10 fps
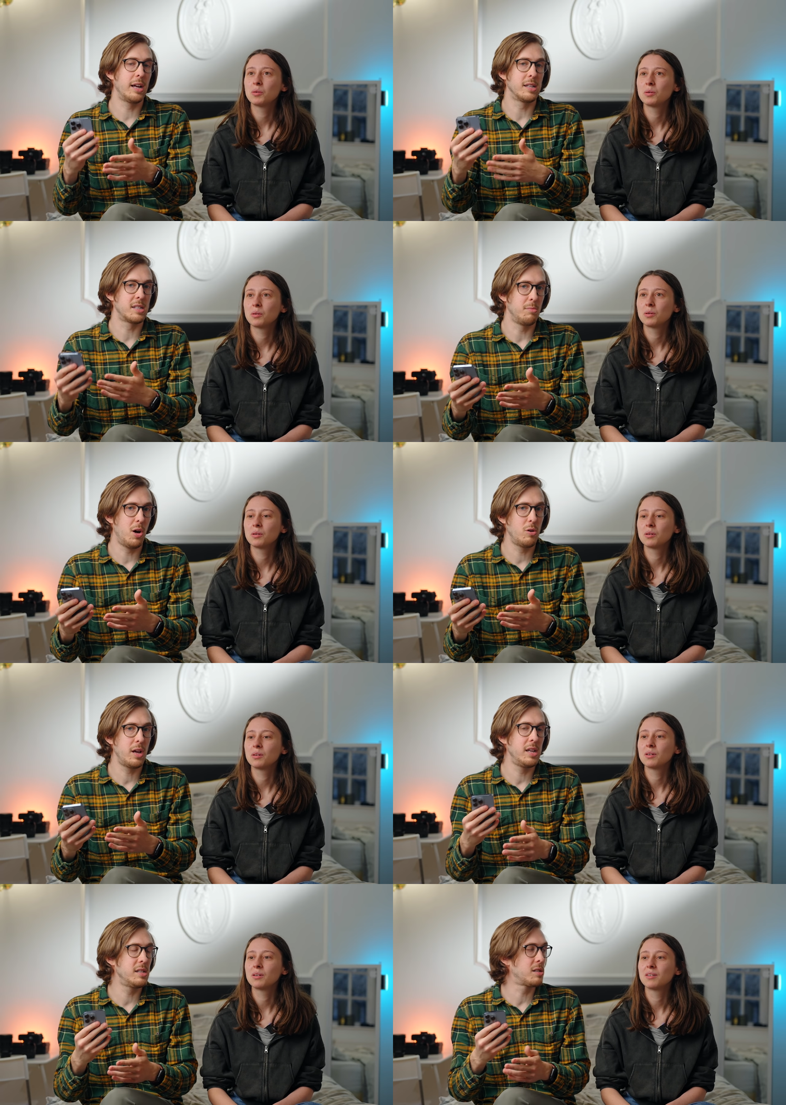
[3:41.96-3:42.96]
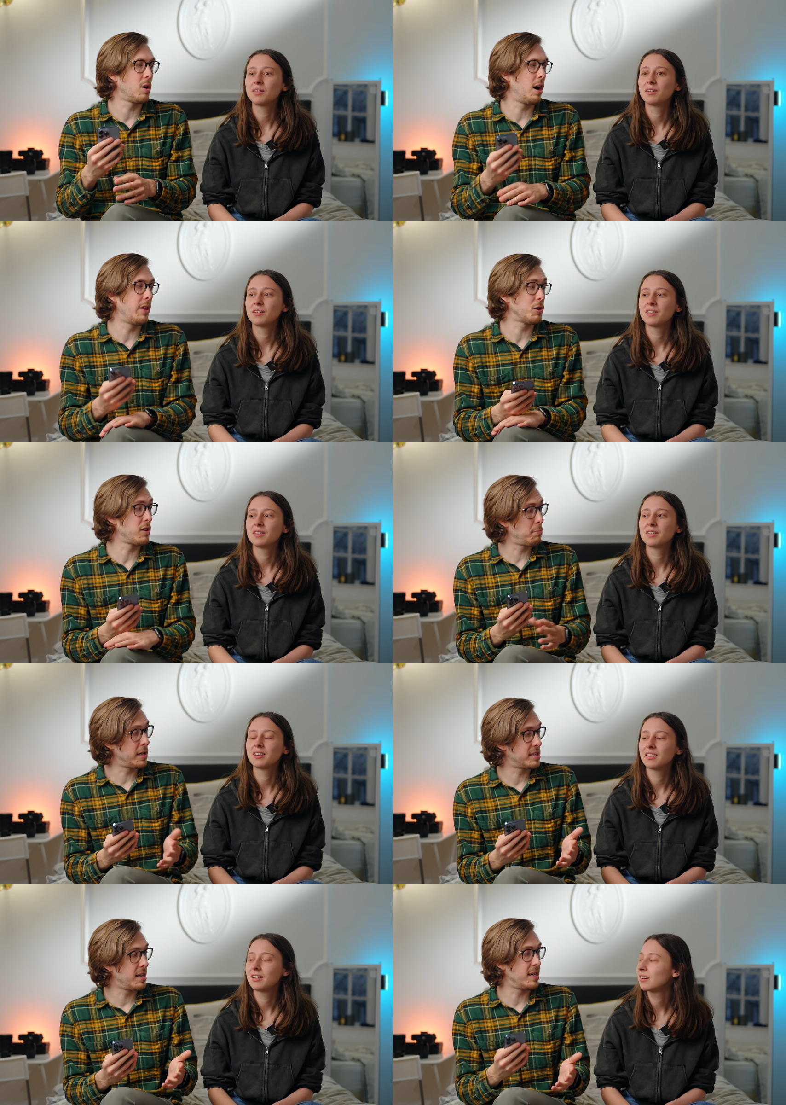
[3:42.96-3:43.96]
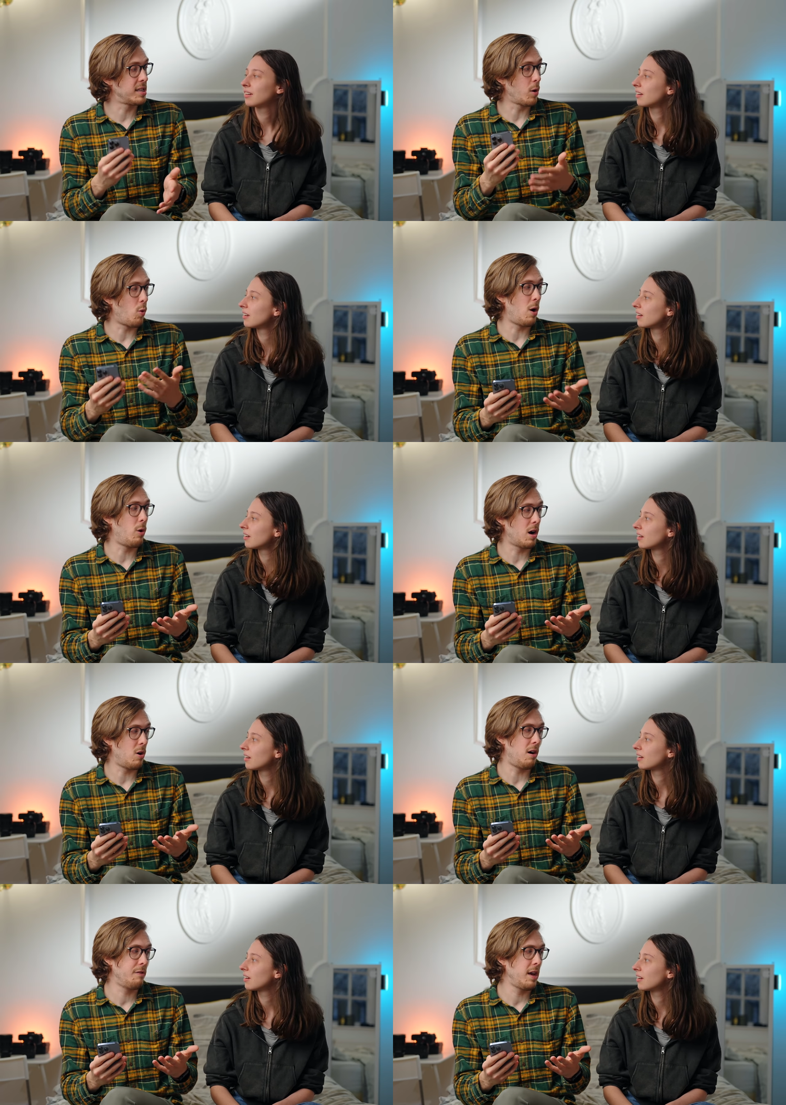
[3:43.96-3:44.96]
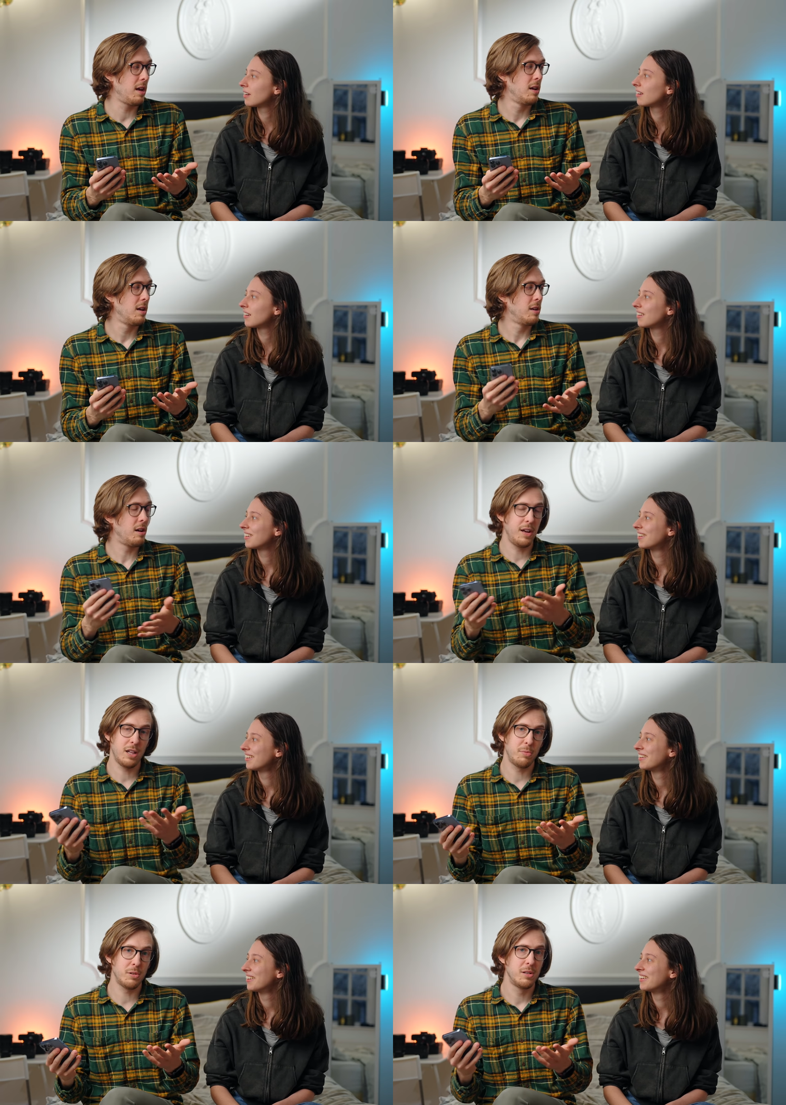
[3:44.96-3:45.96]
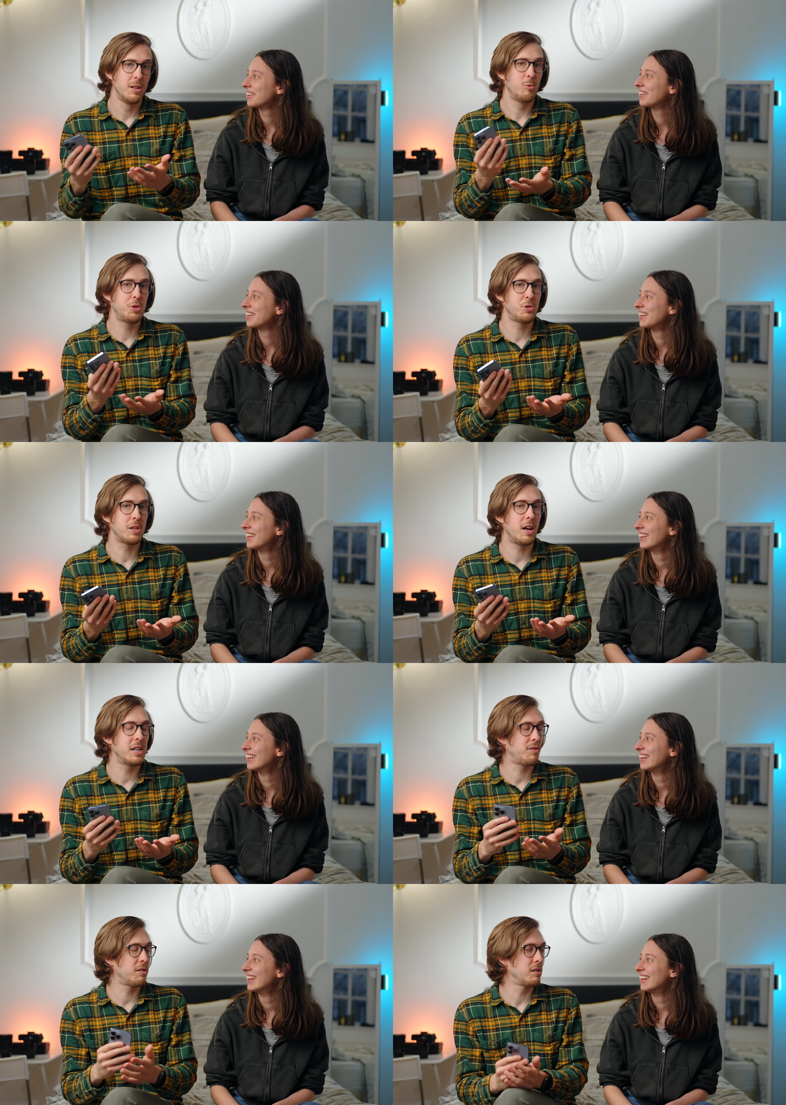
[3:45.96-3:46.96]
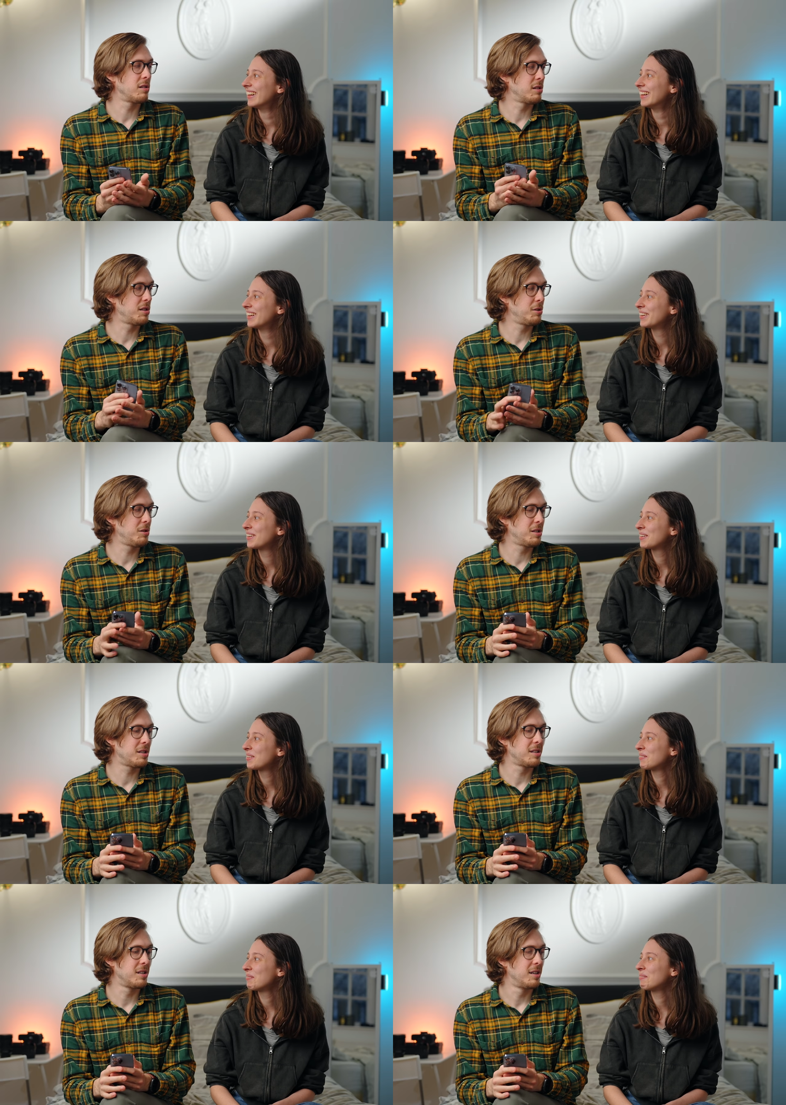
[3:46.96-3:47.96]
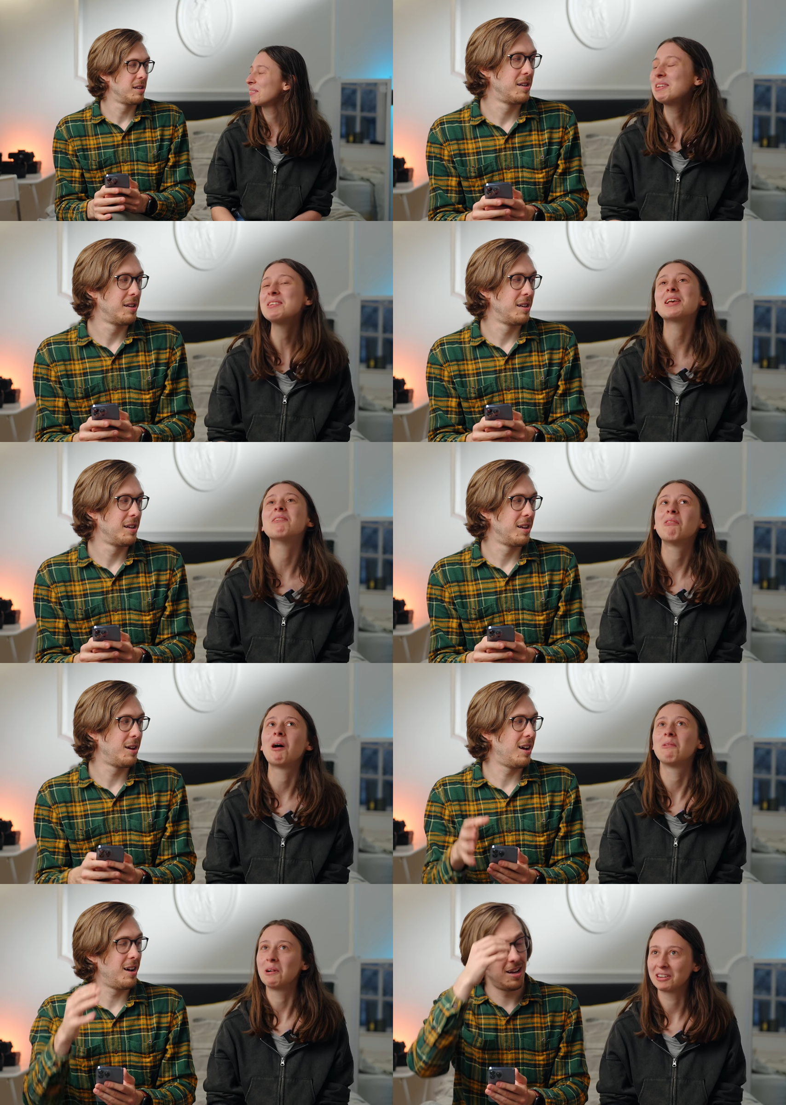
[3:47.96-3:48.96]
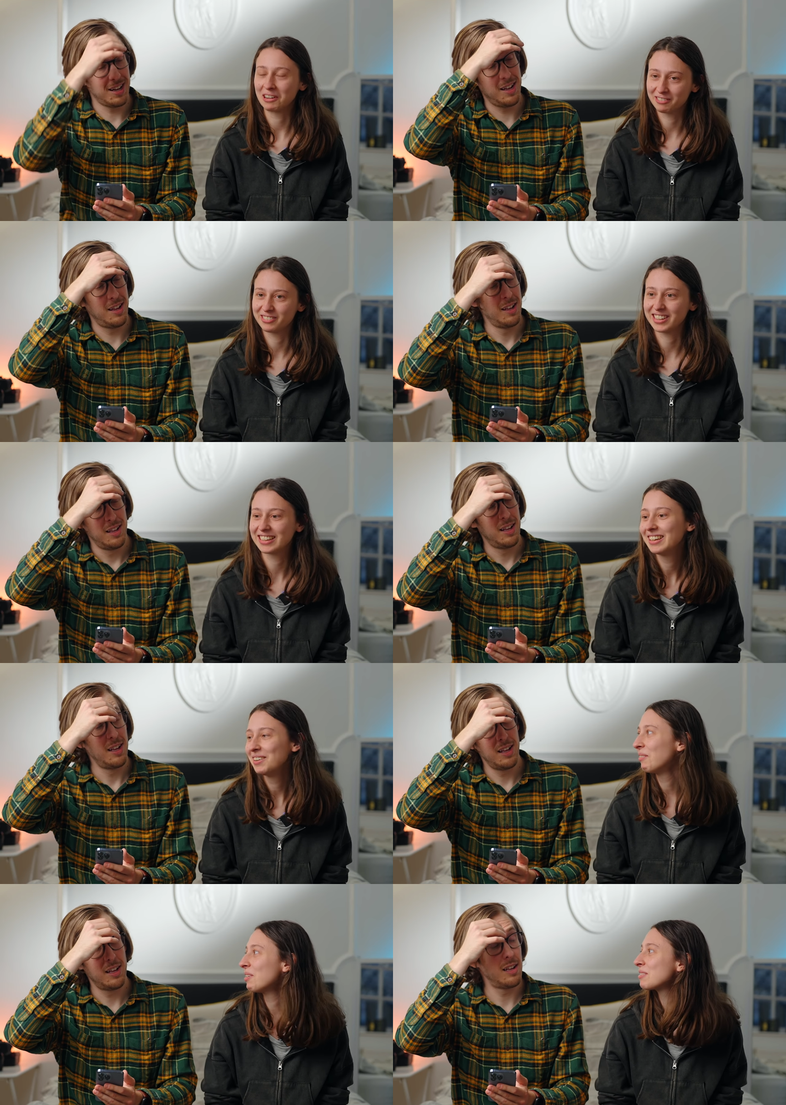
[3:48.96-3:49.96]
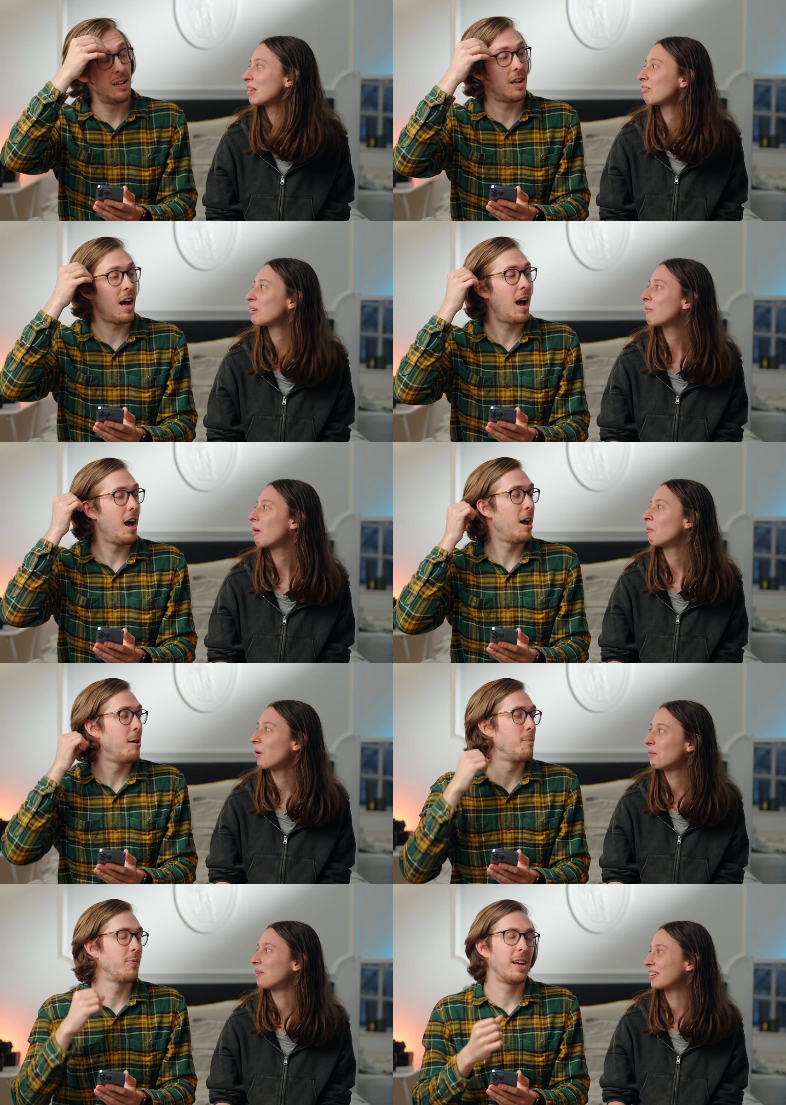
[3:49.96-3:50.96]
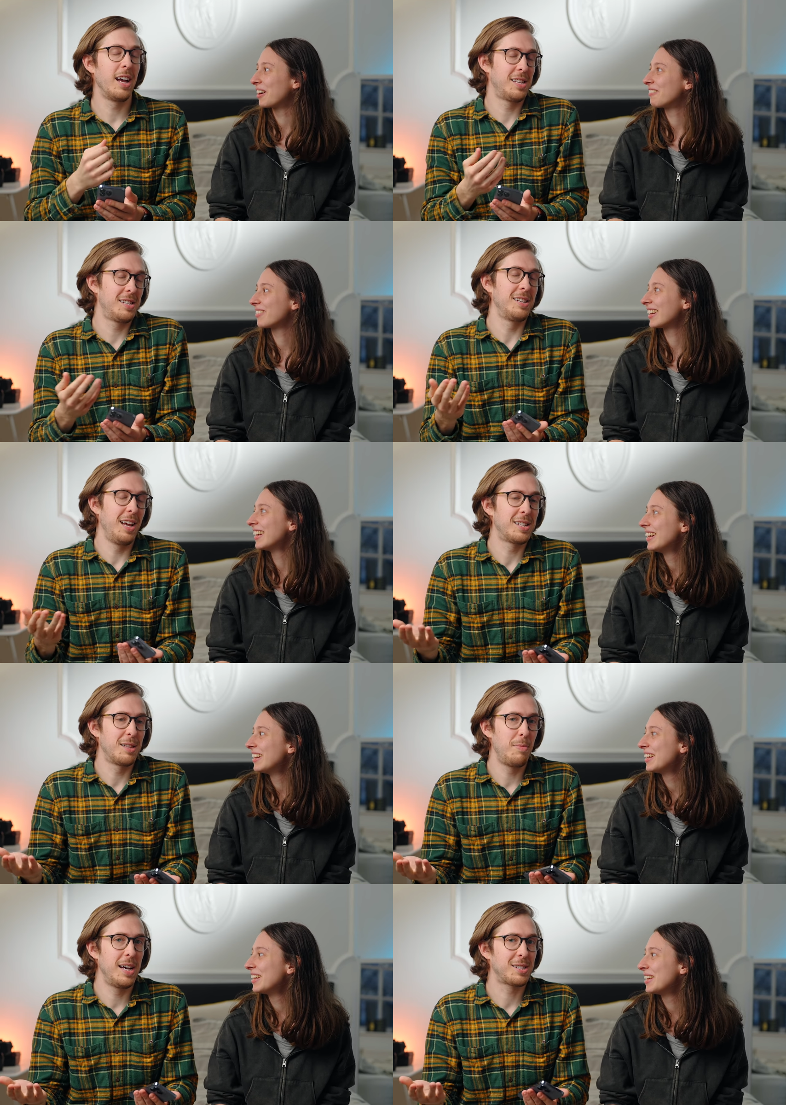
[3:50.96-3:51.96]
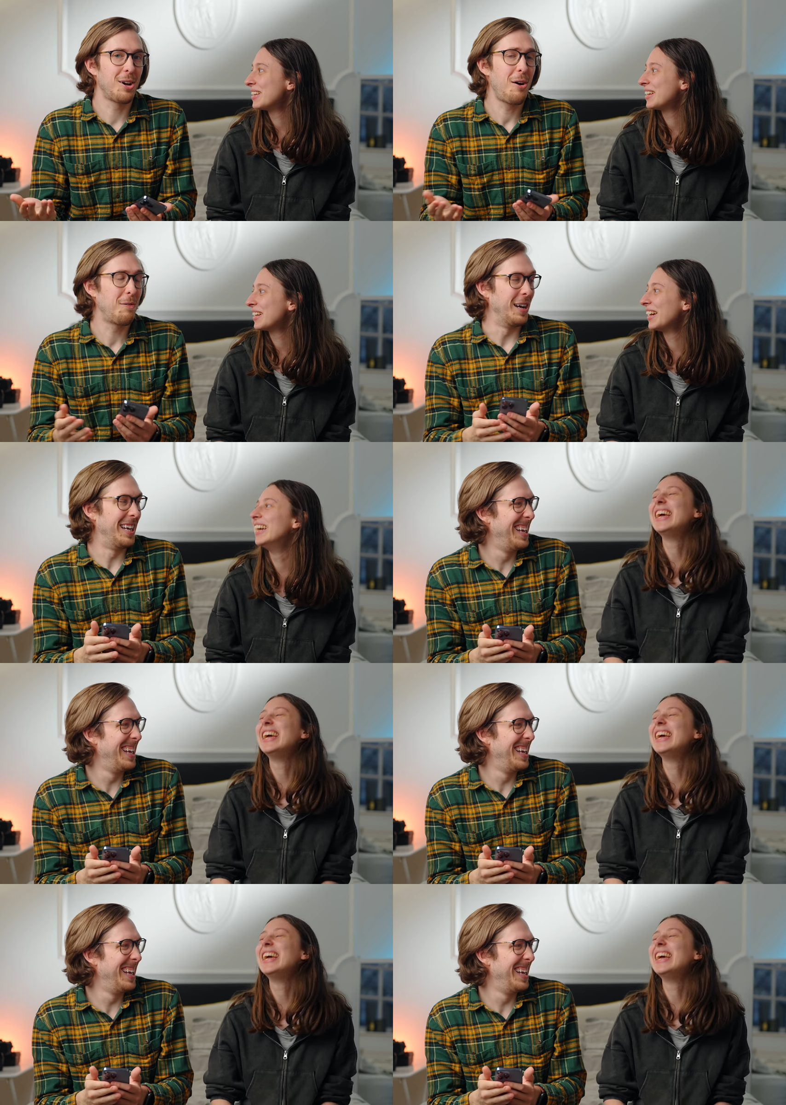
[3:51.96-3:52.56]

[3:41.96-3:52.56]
Speaker 1: get some hoagies. They also have a place that has like Wawa coffee available, which is really nice for students.
Speaker 2: When you say Wawa coffee, what's different about Wawa coffee?
Speaker 1: It's the best coffee.